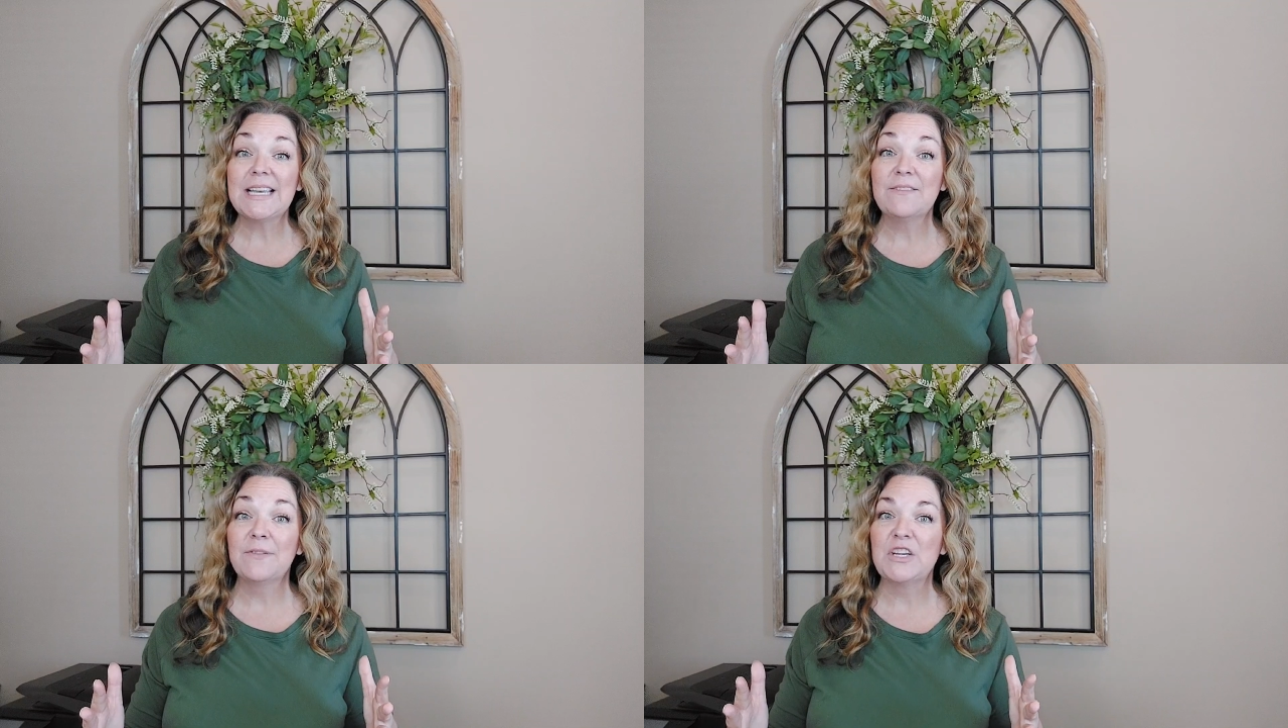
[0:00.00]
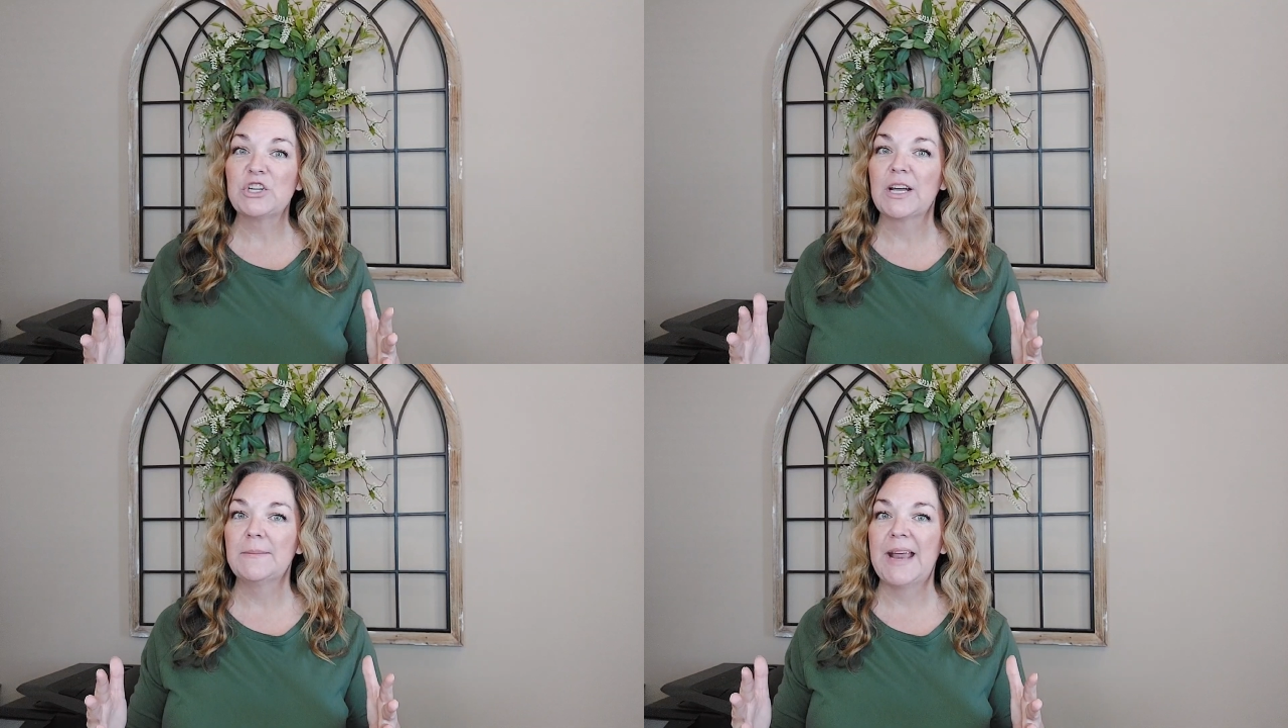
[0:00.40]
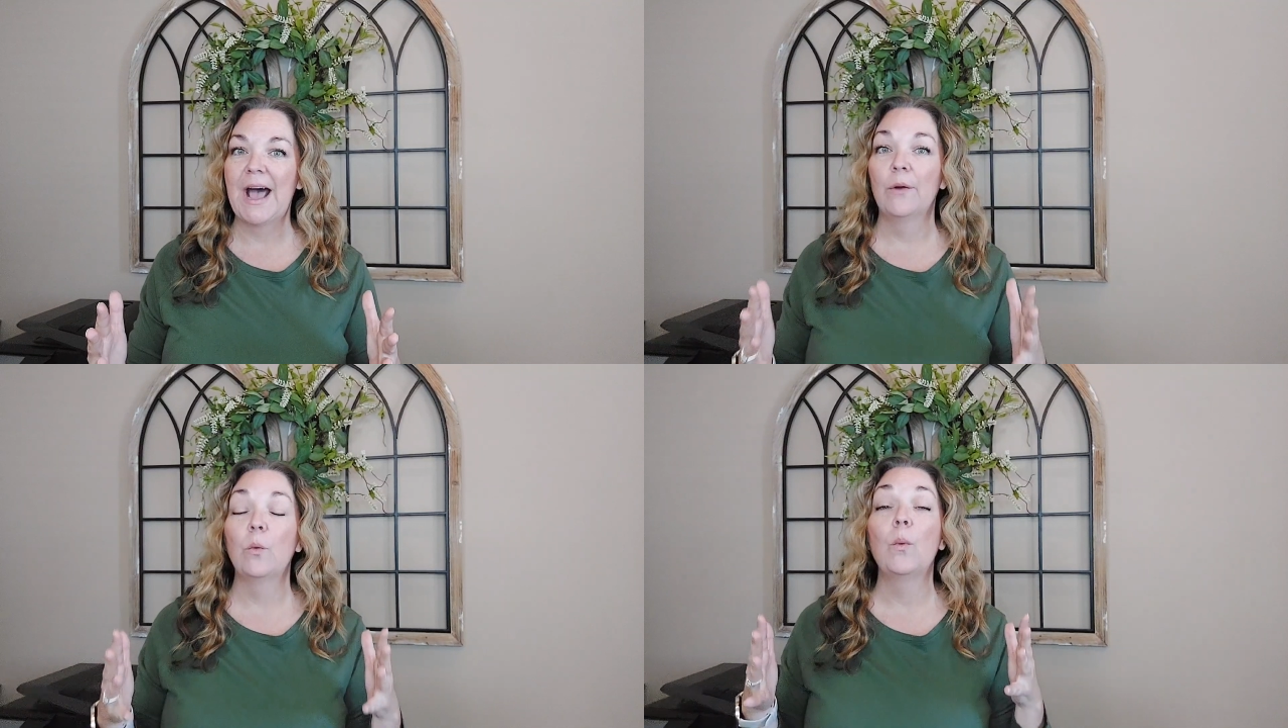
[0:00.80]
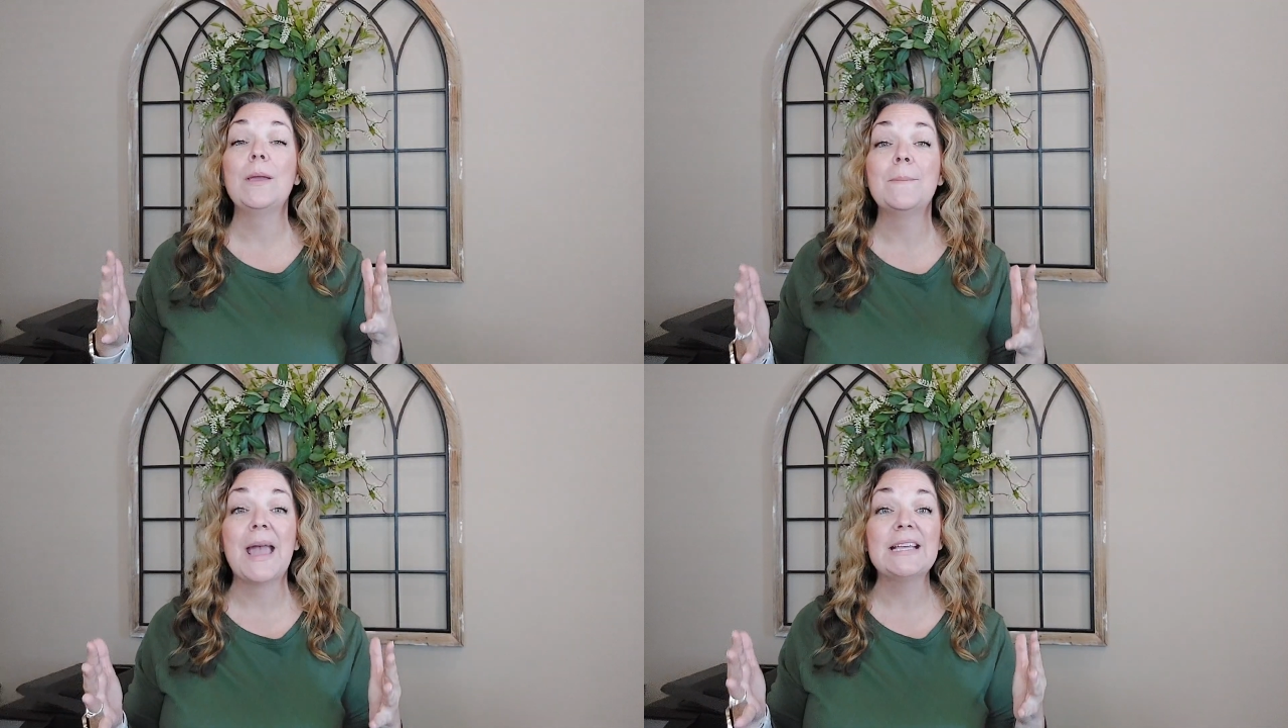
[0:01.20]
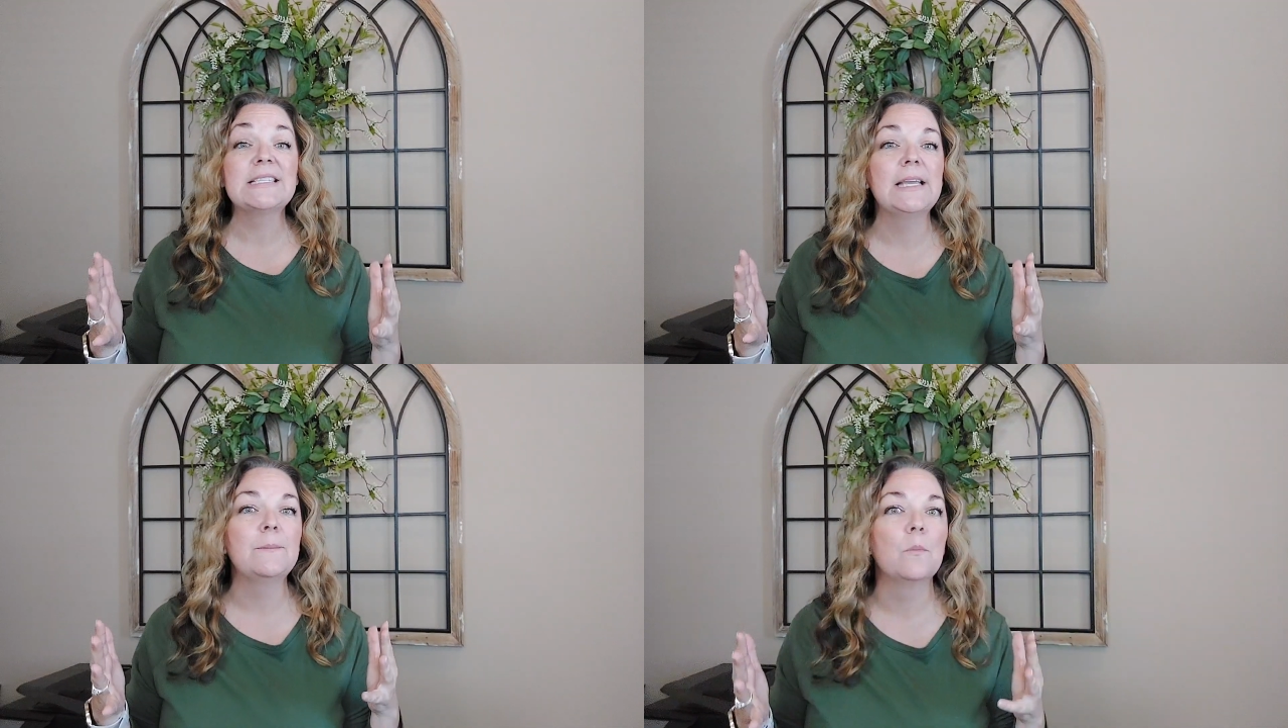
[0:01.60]
we see inflation come down, we may
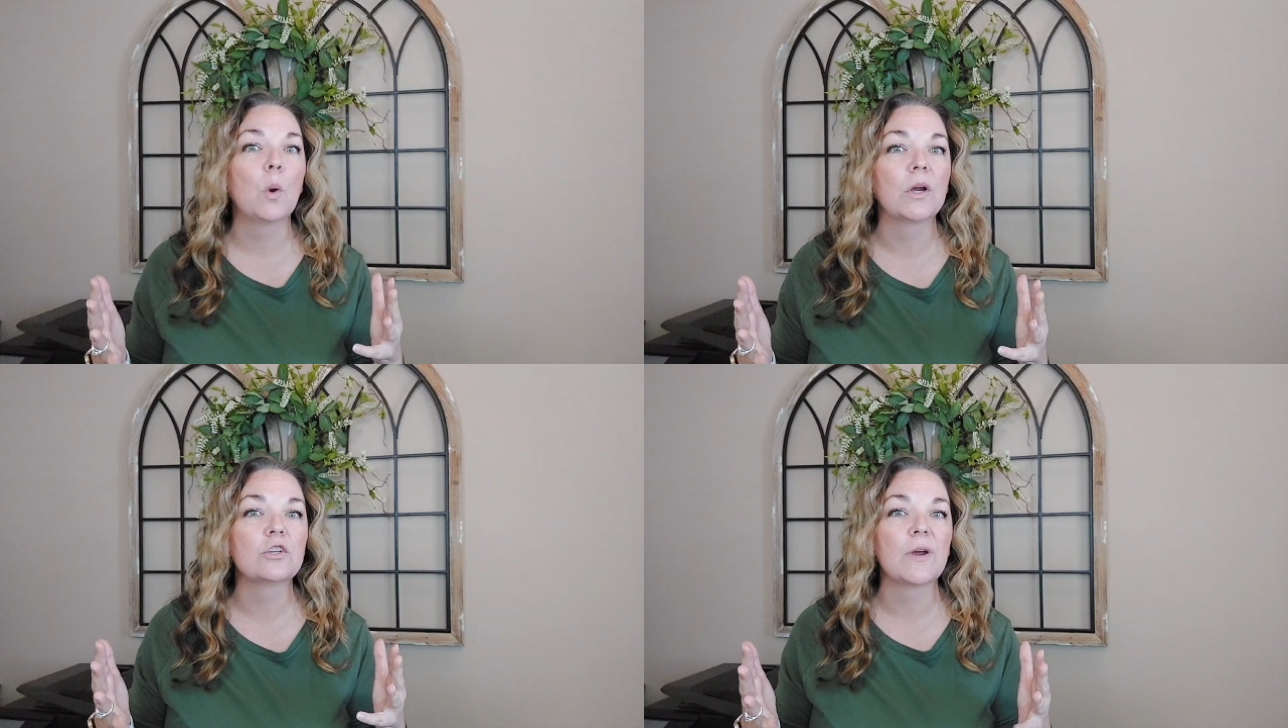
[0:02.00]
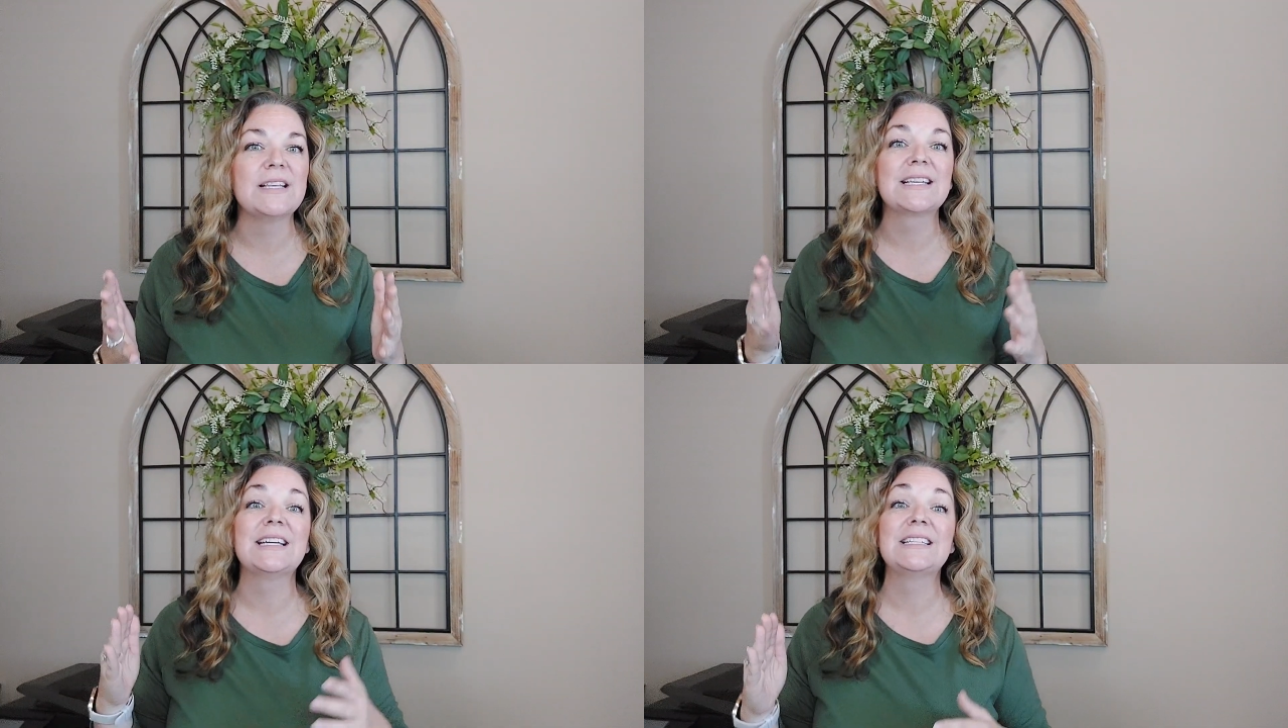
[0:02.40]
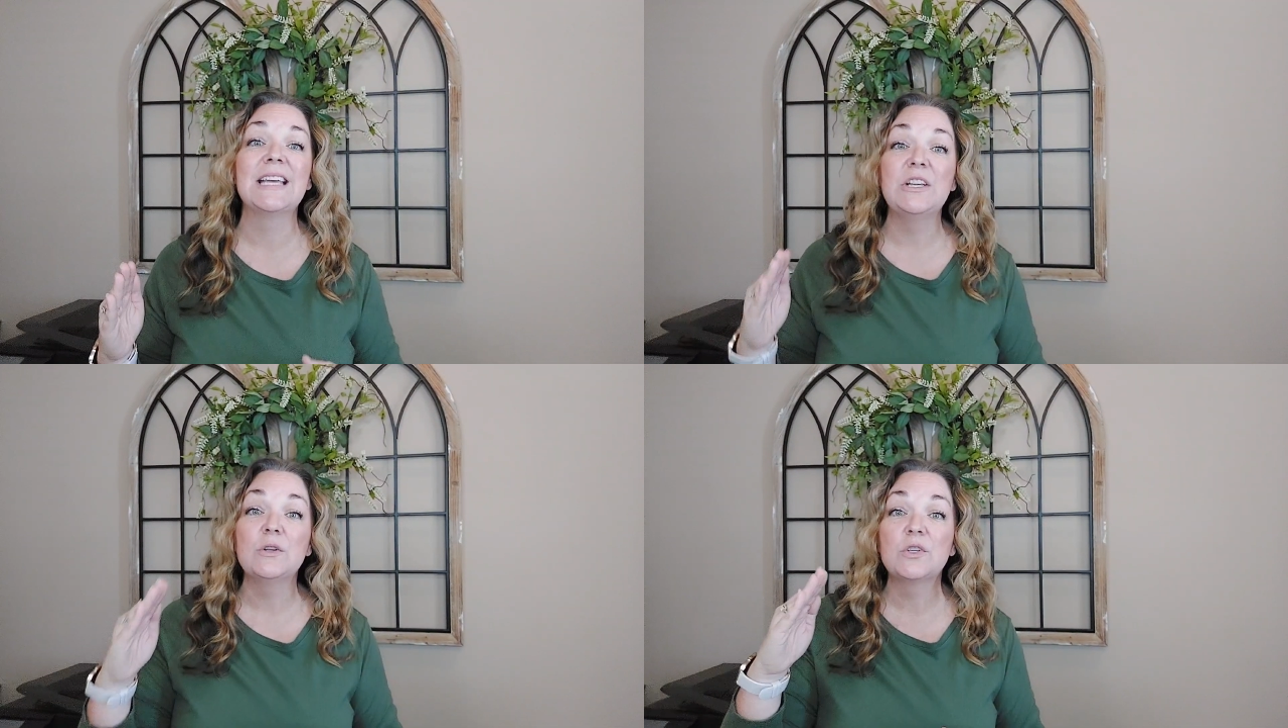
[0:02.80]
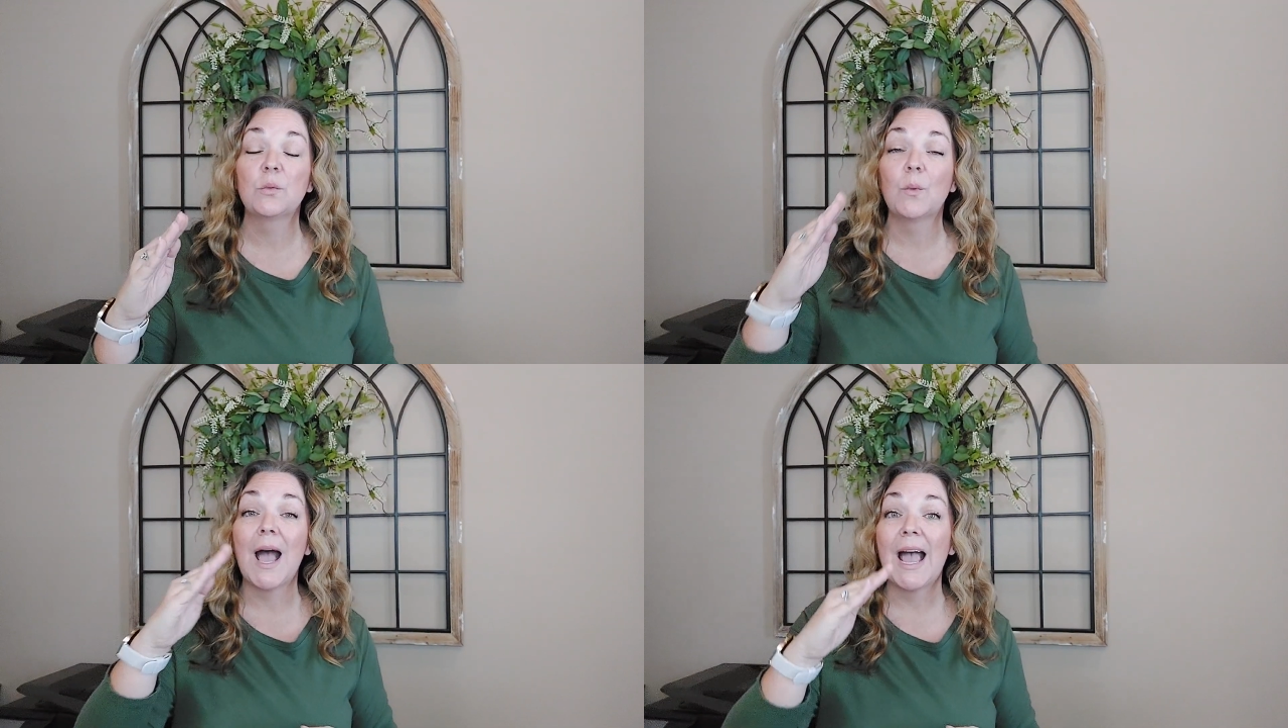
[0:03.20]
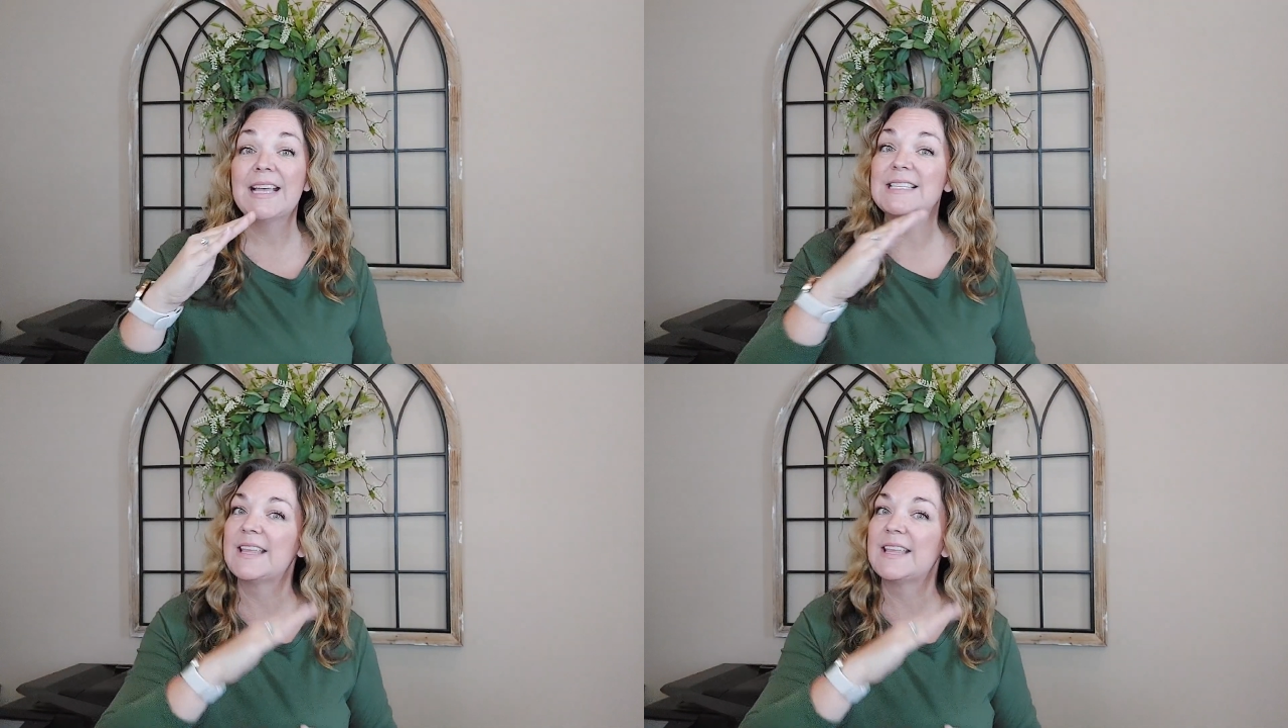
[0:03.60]
see mortgage rates continue to rise